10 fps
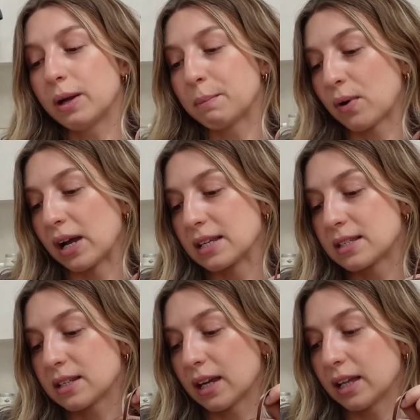
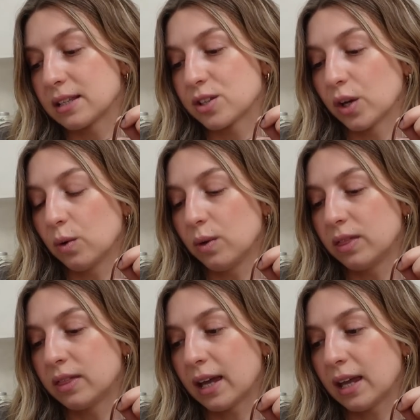impressed. So
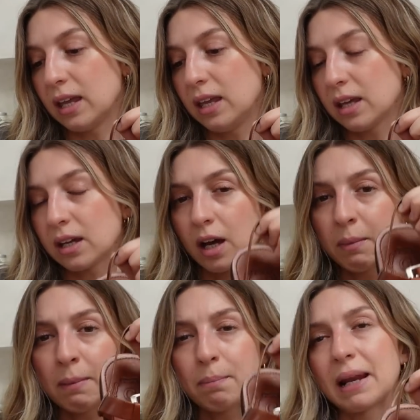they come
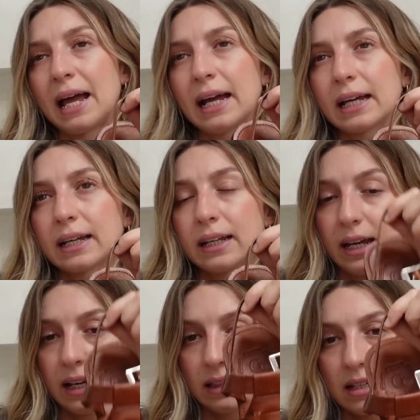in black
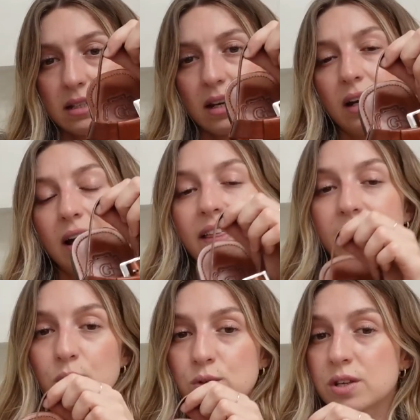and this colour, and
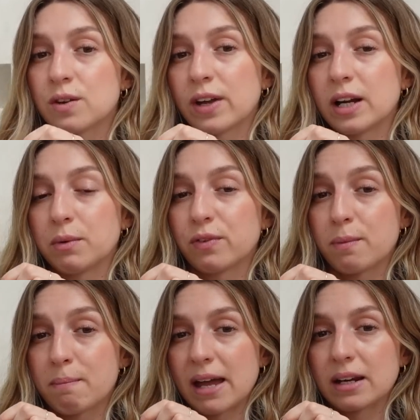they're also available for
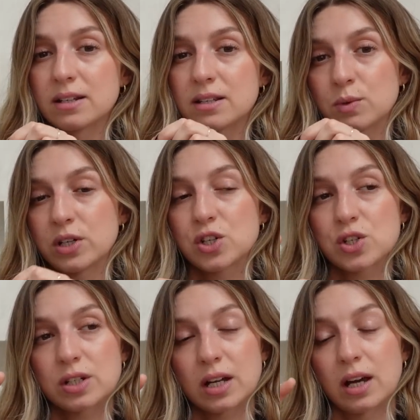men,
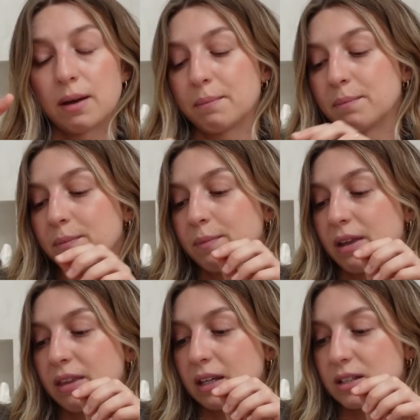which I
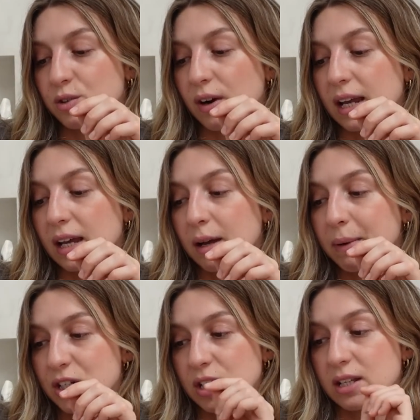think is great. I'm
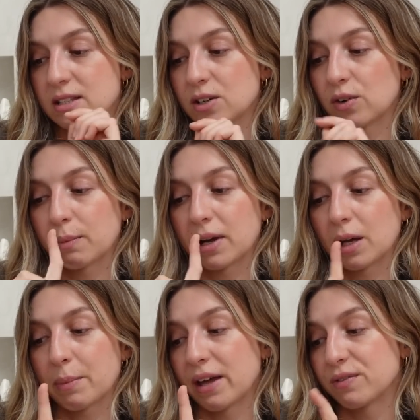actually considering buying
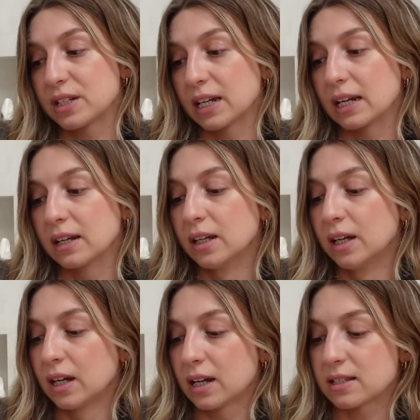a pair for Dean
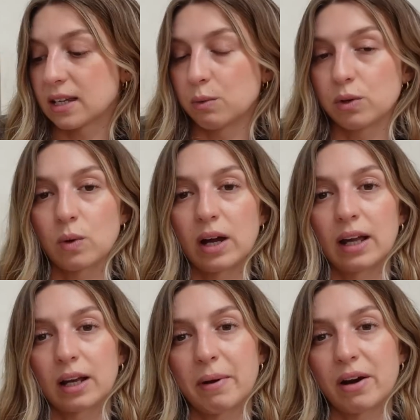because he would quite
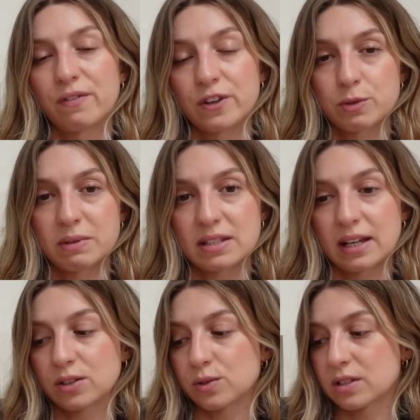like a pair of fisherman's
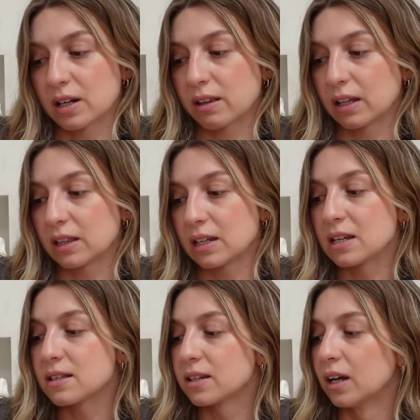sandals, and I think
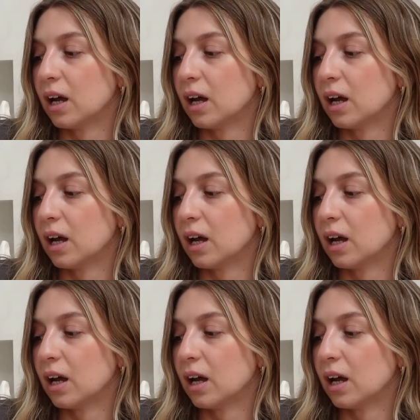these